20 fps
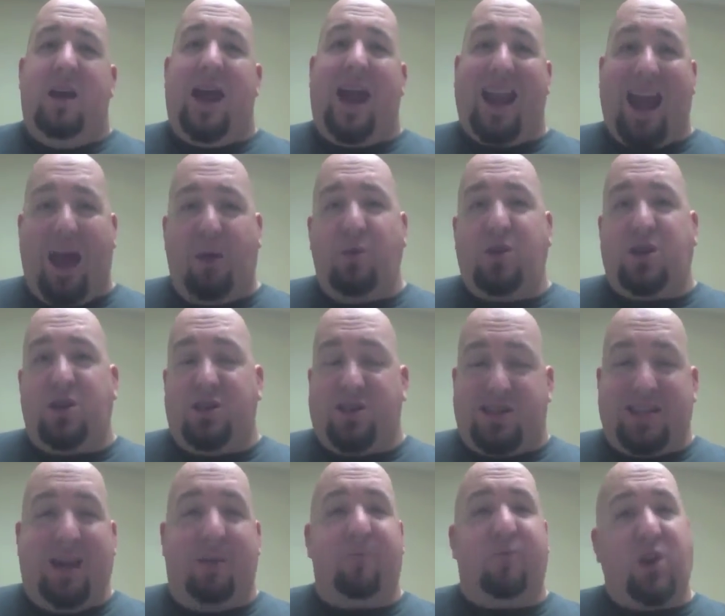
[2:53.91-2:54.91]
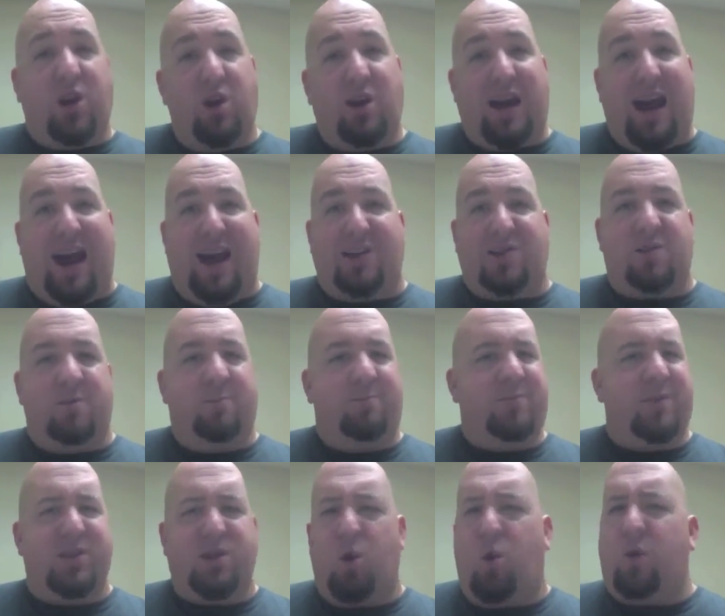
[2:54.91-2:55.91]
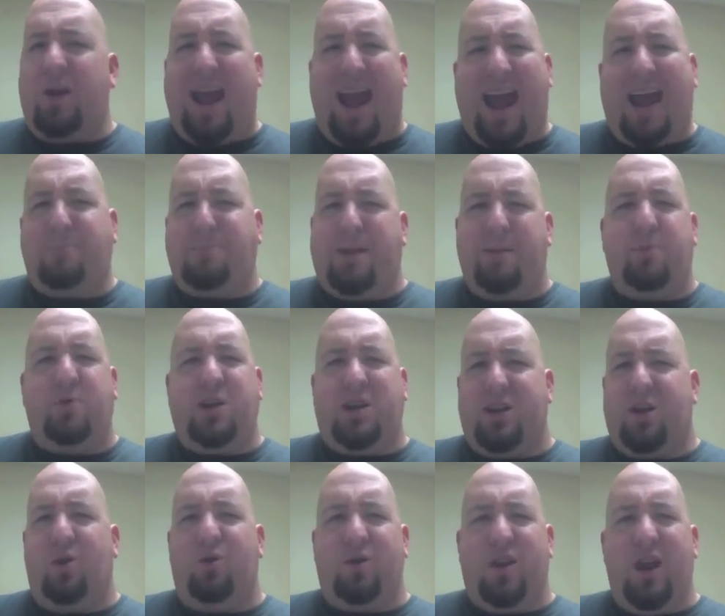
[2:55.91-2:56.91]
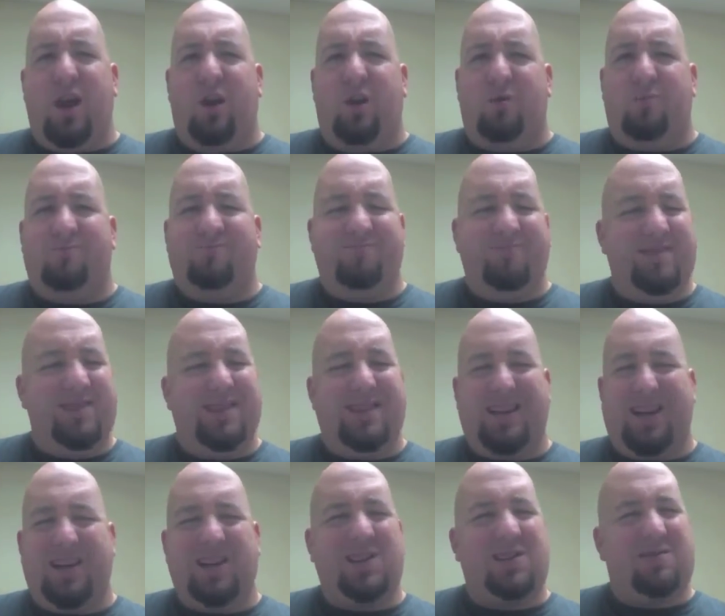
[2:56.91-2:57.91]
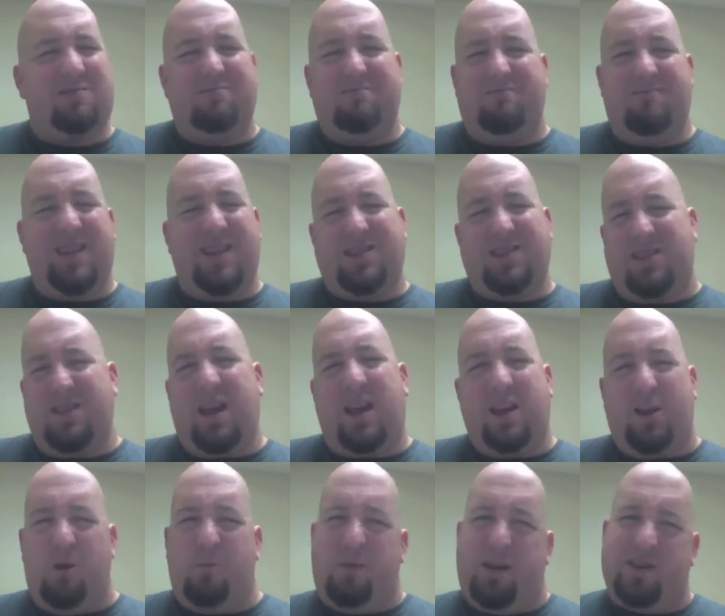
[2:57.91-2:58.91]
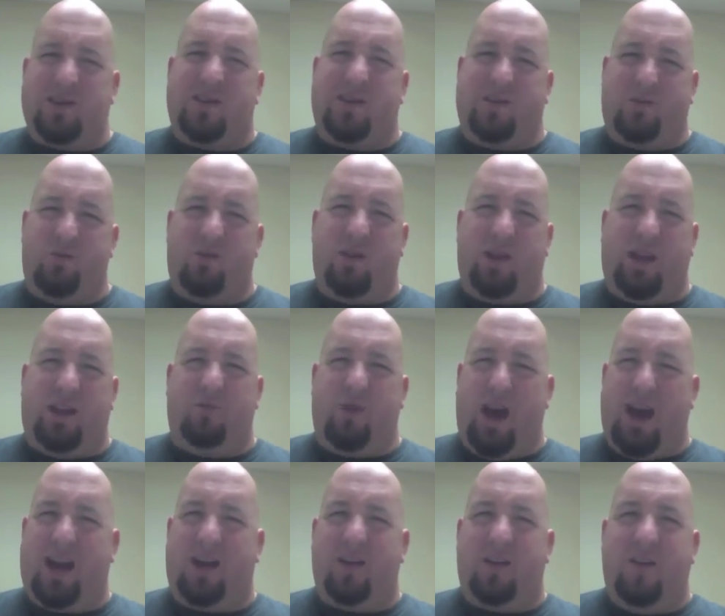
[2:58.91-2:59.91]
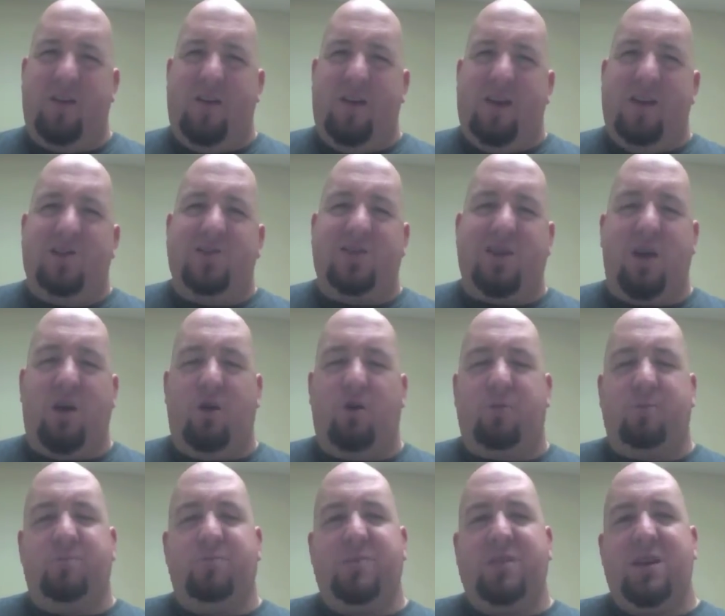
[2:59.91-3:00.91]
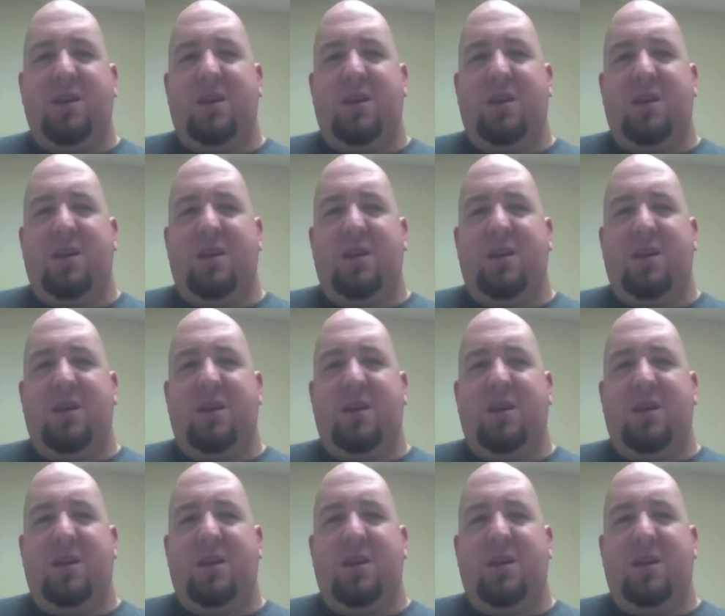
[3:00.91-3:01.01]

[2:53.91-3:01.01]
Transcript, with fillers: And I would do the same for you guys. Don't add people you don't know. You just that's none of their business really, right? So